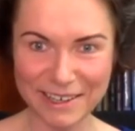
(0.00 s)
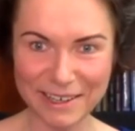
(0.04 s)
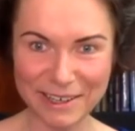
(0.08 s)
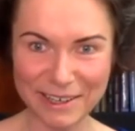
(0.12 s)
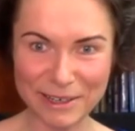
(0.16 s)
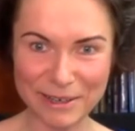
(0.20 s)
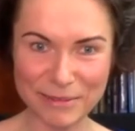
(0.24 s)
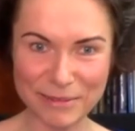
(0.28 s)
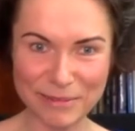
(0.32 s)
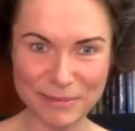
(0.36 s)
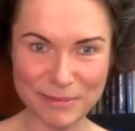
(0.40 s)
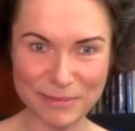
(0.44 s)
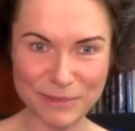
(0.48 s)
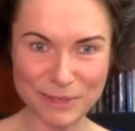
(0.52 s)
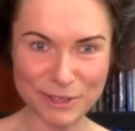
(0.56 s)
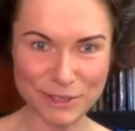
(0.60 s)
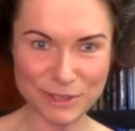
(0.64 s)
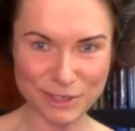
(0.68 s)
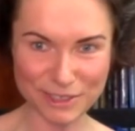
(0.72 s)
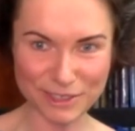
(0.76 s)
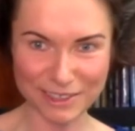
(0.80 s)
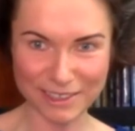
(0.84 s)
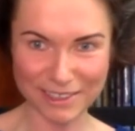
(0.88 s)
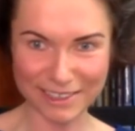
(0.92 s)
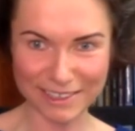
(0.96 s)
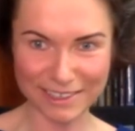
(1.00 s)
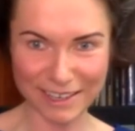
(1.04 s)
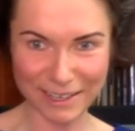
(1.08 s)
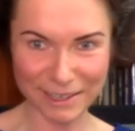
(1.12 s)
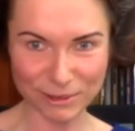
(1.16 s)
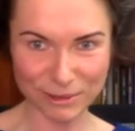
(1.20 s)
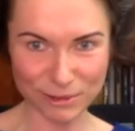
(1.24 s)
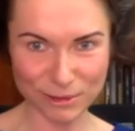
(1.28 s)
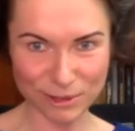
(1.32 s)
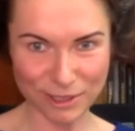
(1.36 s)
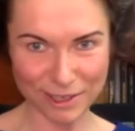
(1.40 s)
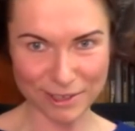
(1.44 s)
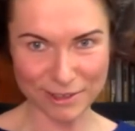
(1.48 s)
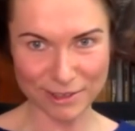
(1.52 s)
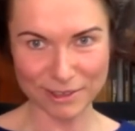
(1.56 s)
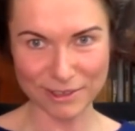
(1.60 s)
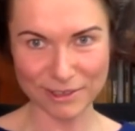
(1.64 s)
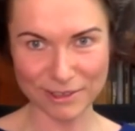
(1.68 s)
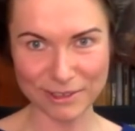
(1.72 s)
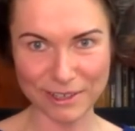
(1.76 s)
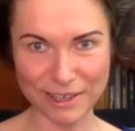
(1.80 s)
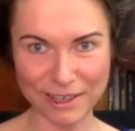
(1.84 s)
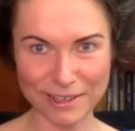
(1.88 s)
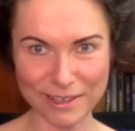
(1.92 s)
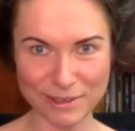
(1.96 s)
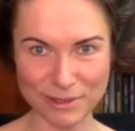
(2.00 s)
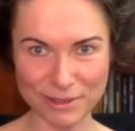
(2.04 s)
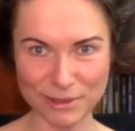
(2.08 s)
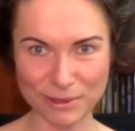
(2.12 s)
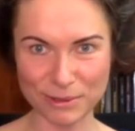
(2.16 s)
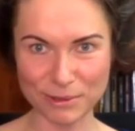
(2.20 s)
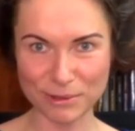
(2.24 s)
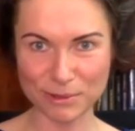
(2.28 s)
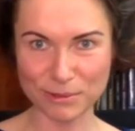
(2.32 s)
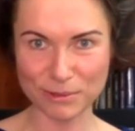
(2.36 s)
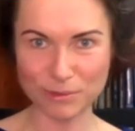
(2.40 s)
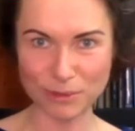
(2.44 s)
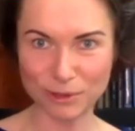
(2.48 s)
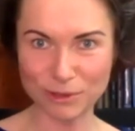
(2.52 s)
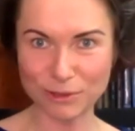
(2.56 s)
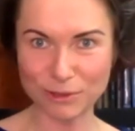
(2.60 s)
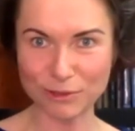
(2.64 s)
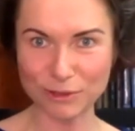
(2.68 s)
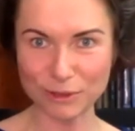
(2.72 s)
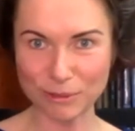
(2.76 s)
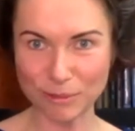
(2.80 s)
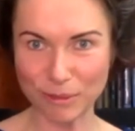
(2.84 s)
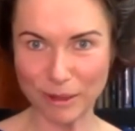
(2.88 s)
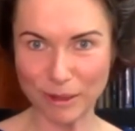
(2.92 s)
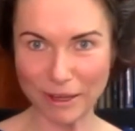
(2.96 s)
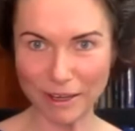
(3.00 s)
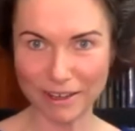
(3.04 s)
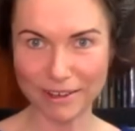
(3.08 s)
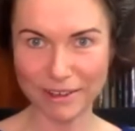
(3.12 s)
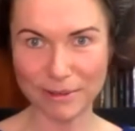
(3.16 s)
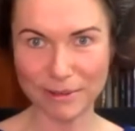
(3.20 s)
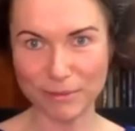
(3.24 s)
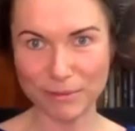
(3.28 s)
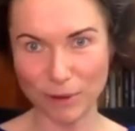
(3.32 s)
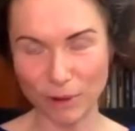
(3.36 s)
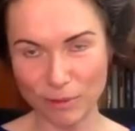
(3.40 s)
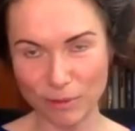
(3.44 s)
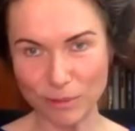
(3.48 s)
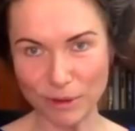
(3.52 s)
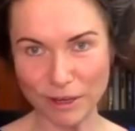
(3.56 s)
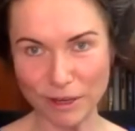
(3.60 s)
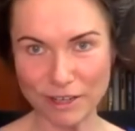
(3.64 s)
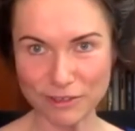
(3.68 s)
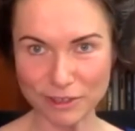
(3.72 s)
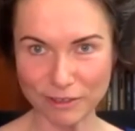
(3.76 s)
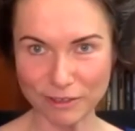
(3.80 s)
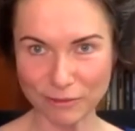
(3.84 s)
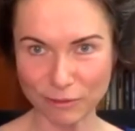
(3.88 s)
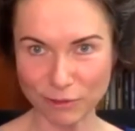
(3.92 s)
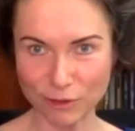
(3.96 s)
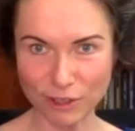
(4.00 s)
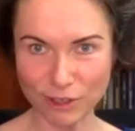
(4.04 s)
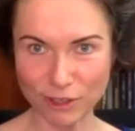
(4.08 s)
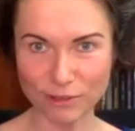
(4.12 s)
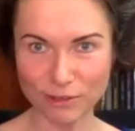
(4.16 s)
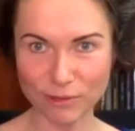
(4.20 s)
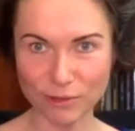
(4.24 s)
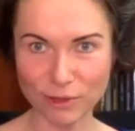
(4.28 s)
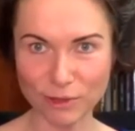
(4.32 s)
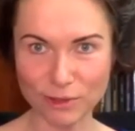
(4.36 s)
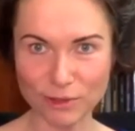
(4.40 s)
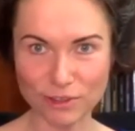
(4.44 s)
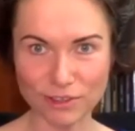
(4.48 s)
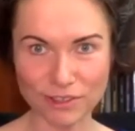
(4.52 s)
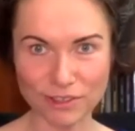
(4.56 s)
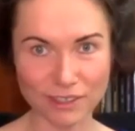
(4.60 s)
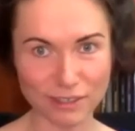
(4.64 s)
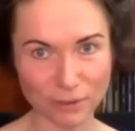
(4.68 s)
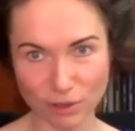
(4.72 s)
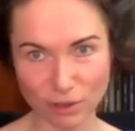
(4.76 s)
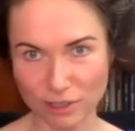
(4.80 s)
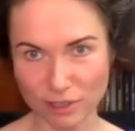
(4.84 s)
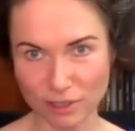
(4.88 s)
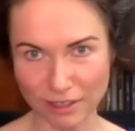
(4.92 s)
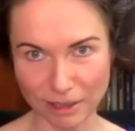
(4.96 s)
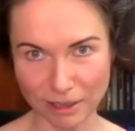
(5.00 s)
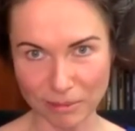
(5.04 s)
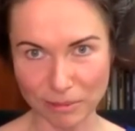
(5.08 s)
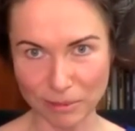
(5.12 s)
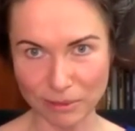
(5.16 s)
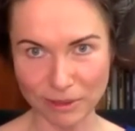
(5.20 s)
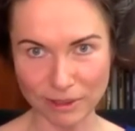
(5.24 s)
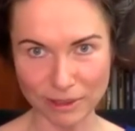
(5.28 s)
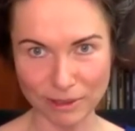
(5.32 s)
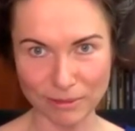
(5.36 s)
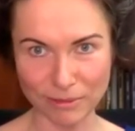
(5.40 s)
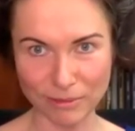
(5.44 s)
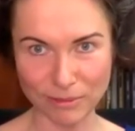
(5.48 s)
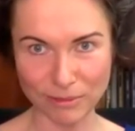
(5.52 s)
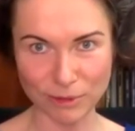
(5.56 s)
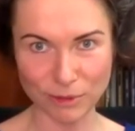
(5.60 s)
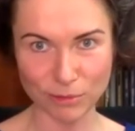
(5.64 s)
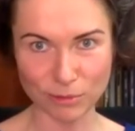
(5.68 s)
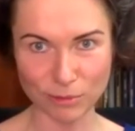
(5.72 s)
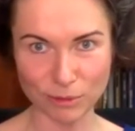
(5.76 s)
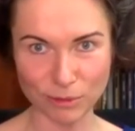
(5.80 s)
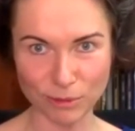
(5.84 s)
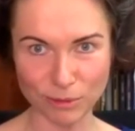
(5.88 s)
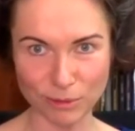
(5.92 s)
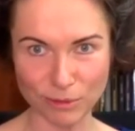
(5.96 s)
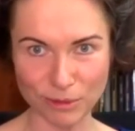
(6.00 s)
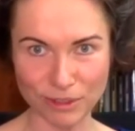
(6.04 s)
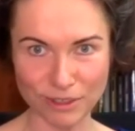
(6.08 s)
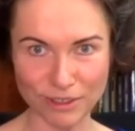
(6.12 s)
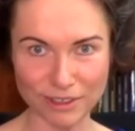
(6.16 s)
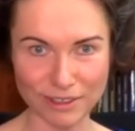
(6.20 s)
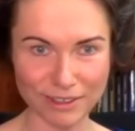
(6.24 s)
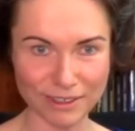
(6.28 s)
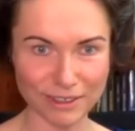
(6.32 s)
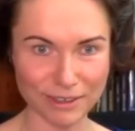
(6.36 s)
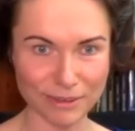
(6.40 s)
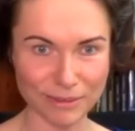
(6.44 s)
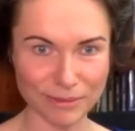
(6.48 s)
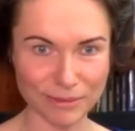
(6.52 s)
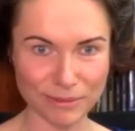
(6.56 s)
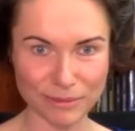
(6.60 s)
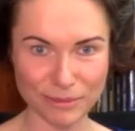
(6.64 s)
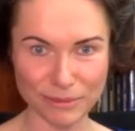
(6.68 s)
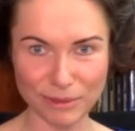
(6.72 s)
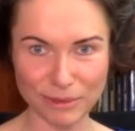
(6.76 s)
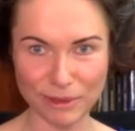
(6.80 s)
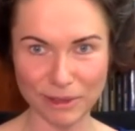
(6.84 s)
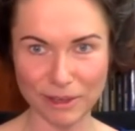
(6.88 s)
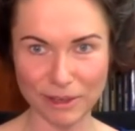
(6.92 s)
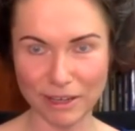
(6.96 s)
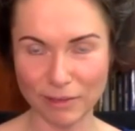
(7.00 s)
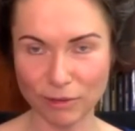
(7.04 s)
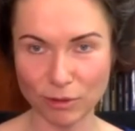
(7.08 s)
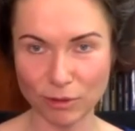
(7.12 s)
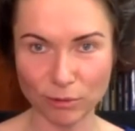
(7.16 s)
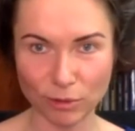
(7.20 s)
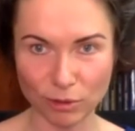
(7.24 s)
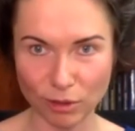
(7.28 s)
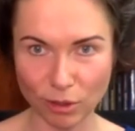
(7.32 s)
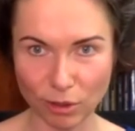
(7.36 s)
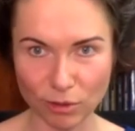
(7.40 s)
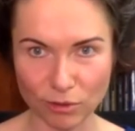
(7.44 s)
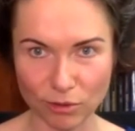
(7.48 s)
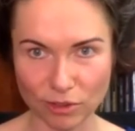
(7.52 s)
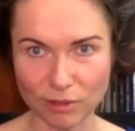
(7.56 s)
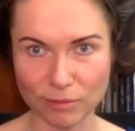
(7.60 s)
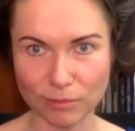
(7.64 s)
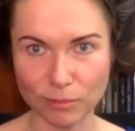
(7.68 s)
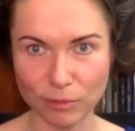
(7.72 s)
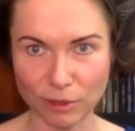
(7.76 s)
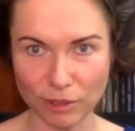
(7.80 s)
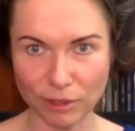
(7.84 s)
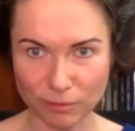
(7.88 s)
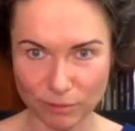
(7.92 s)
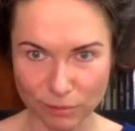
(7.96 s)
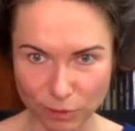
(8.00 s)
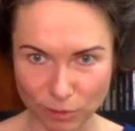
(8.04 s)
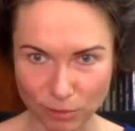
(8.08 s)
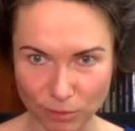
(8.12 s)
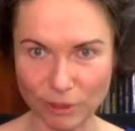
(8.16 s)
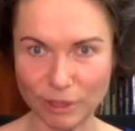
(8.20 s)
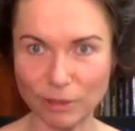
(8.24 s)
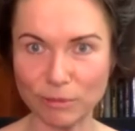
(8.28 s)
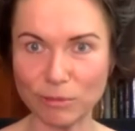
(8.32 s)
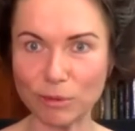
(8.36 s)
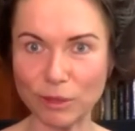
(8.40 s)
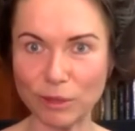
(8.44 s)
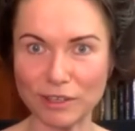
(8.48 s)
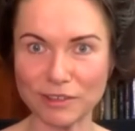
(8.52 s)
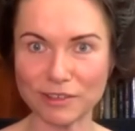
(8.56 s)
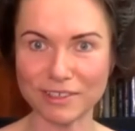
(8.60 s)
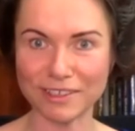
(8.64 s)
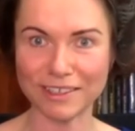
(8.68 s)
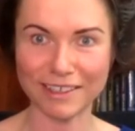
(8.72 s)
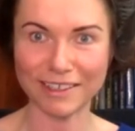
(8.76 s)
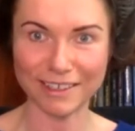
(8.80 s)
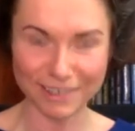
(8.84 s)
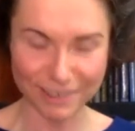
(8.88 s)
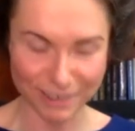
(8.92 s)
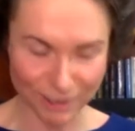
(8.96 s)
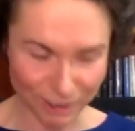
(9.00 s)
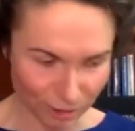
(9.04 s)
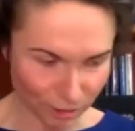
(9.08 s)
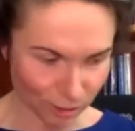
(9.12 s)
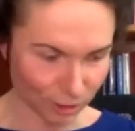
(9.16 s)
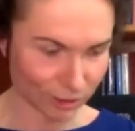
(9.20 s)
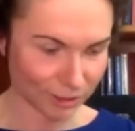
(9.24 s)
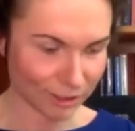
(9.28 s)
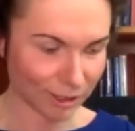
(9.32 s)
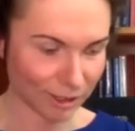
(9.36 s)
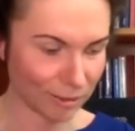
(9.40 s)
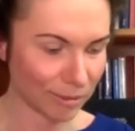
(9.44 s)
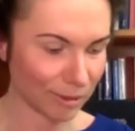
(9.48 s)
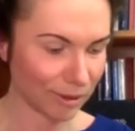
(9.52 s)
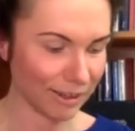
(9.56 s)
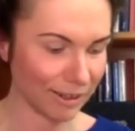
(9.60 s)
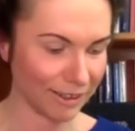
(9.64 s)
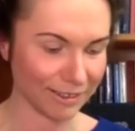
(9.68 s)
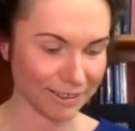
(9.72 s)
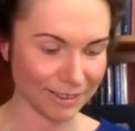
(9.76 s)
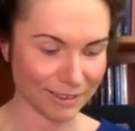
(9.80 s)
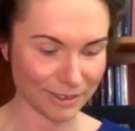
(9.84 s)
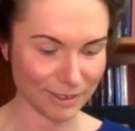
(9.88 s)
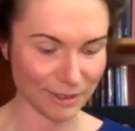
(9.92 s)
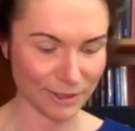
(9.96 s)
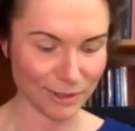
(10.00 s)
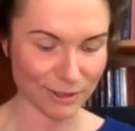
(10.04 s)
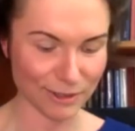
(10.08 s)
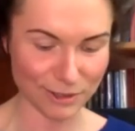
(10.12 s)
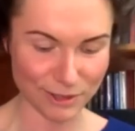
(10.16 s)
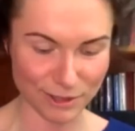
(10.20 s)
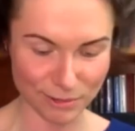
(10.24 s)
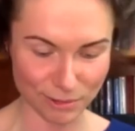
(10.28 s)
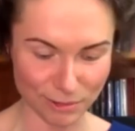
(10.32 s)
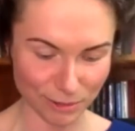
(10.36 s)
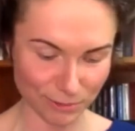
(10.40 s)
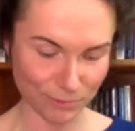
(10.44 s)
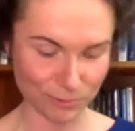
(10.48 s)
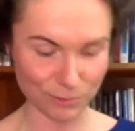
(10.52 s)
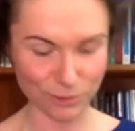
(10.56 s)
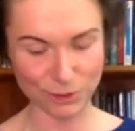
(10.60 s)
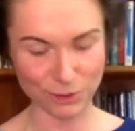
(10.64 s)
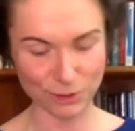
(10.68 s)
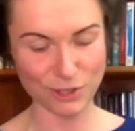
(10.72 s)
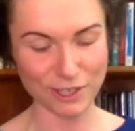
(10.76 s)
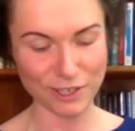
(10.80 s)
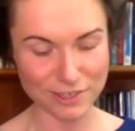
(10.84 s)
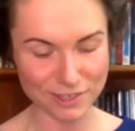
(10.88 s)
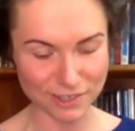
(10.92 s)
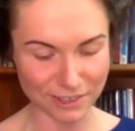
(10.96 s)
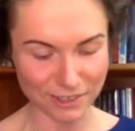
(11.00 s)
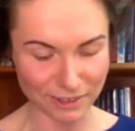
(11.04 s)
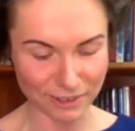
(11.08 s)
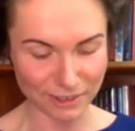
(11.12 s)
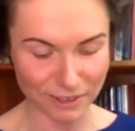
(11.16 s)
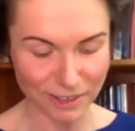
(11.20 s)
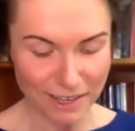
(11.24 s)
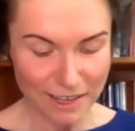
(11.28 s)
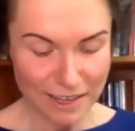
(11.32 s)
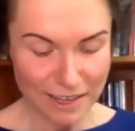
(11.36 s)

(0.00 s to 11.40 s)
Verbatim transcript: um, uh, has a, has a wonderful um, homepage at Free University, look it up. Um, you will be um, everyone knows it, but to be impressed again, look it up and uh, see what, what she has done.